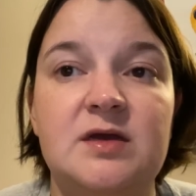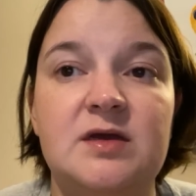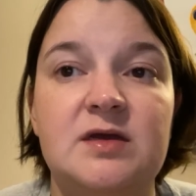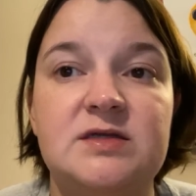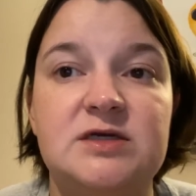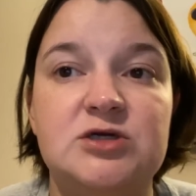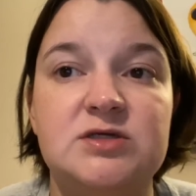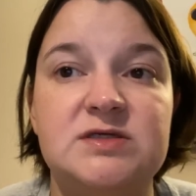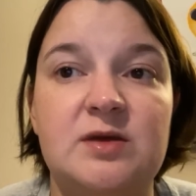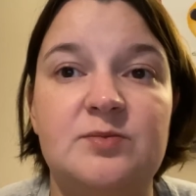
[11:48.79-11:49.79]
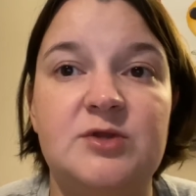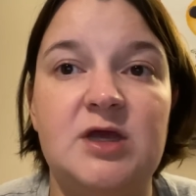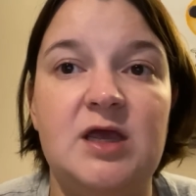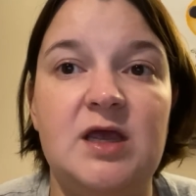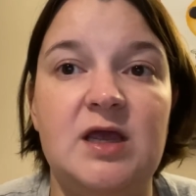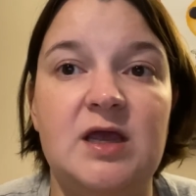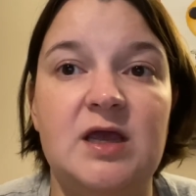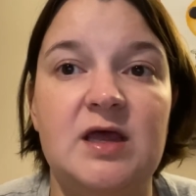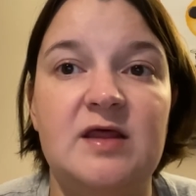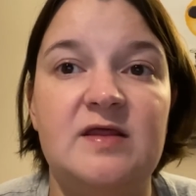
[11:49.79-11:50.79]
stitch on something
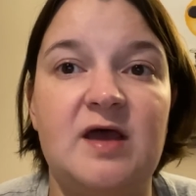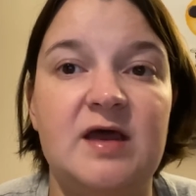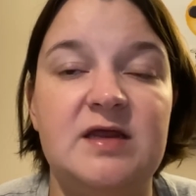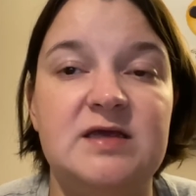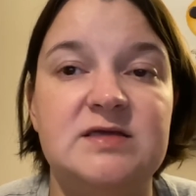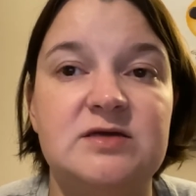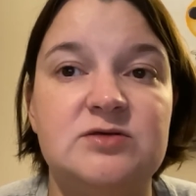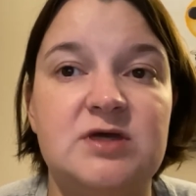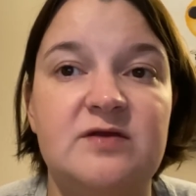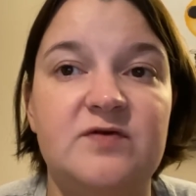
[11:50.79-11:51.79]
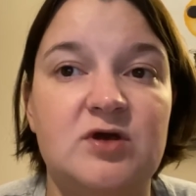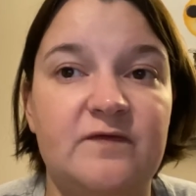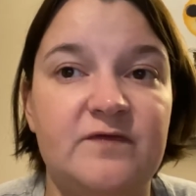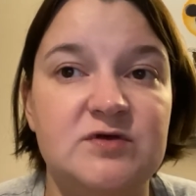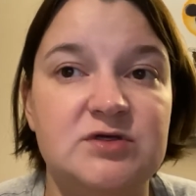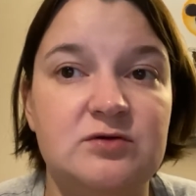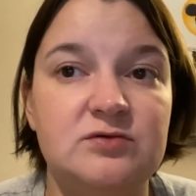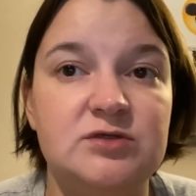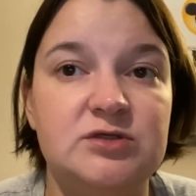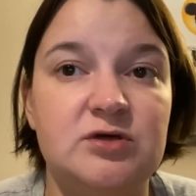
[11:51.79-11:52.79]
that is outside of your comfort
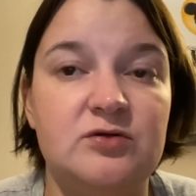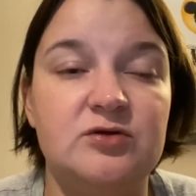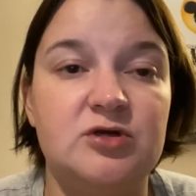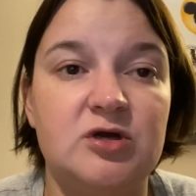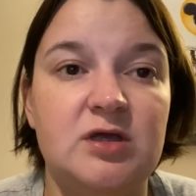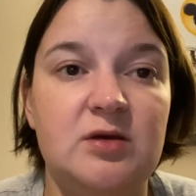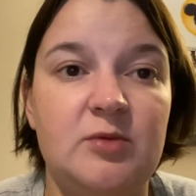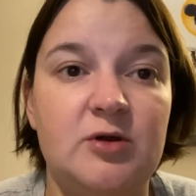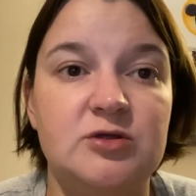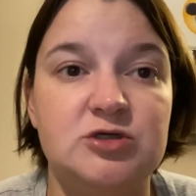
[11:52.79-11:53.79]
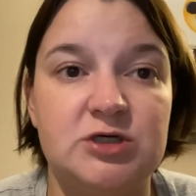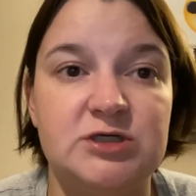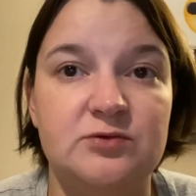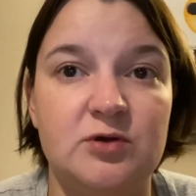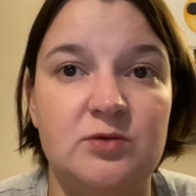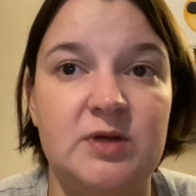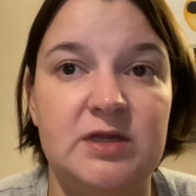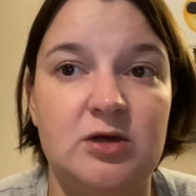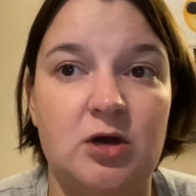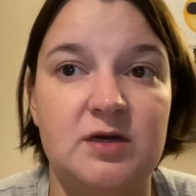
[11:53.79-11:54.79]
zone. So they're talking about the stretching room in
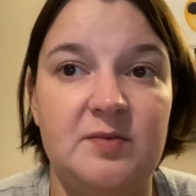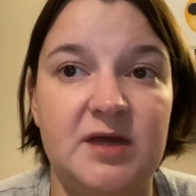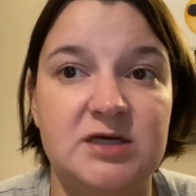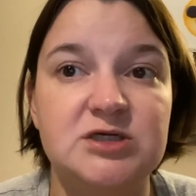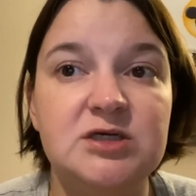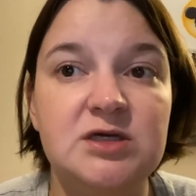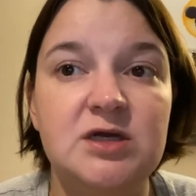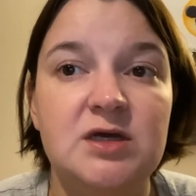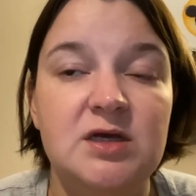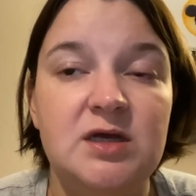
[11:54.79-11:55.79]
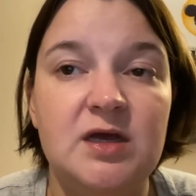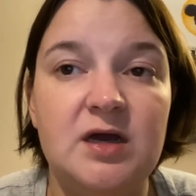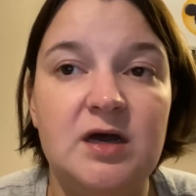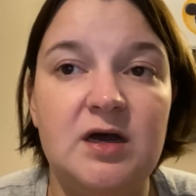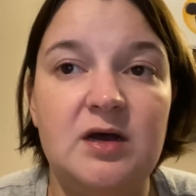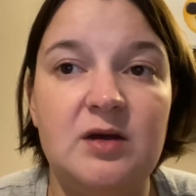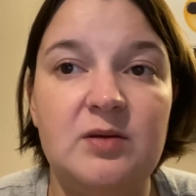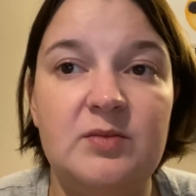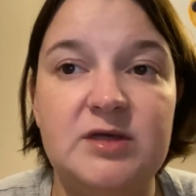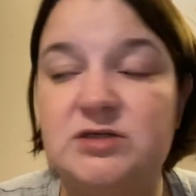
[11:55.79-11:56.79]
the Haunted Mansion.
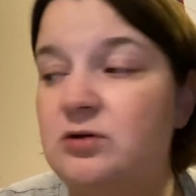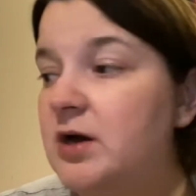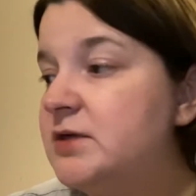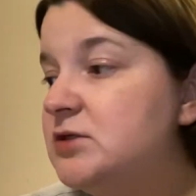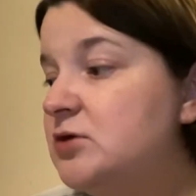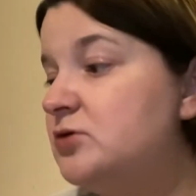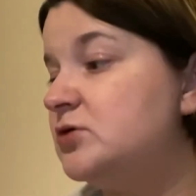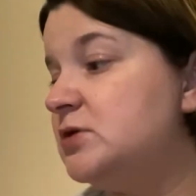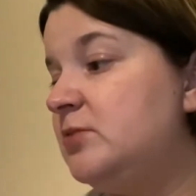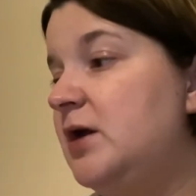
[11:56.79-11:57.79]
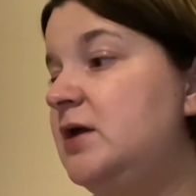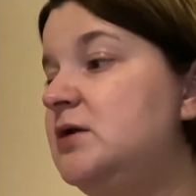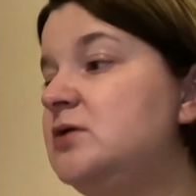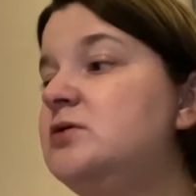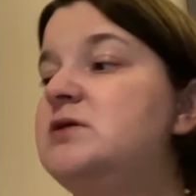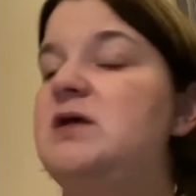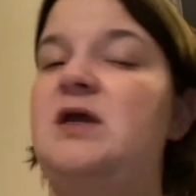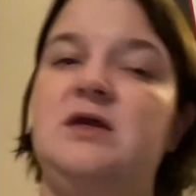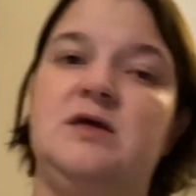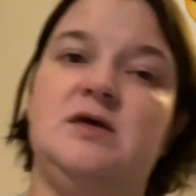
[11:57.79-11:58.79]
And so I chose my Endurance Haid